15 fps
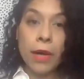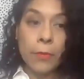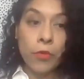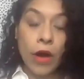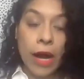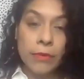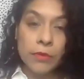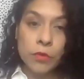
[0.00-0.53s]

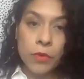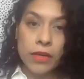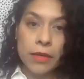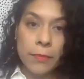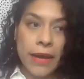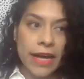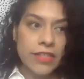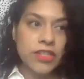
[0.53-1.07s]
problem with
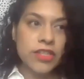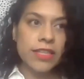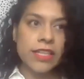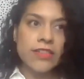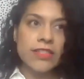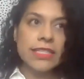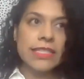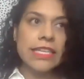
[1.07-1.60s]
your posture,
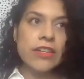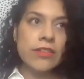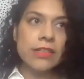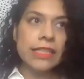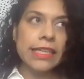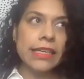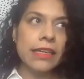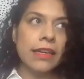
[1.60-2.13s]
there's
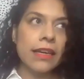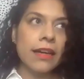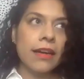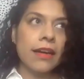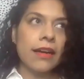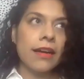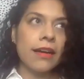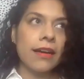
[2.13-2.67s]
literally
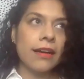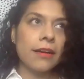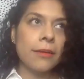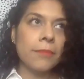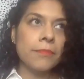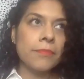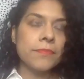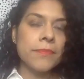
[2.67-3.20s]

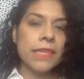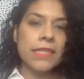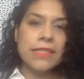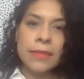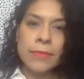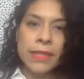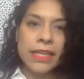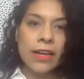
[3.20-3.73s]

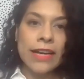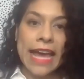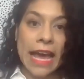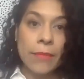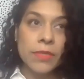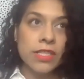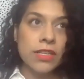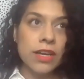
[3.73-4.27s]
something on
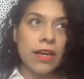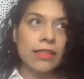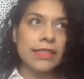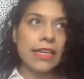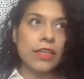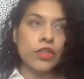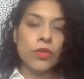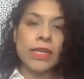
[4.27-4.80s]
Amazon
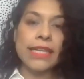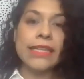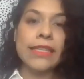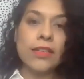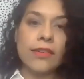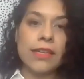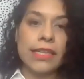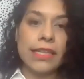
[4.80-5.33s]
that you can
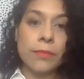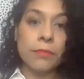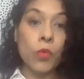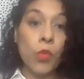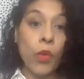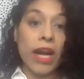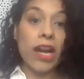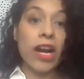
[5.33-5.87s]
literally
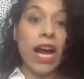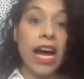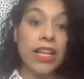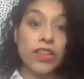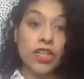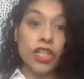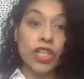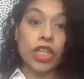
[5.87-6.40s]
wear
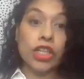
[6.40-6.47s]
under your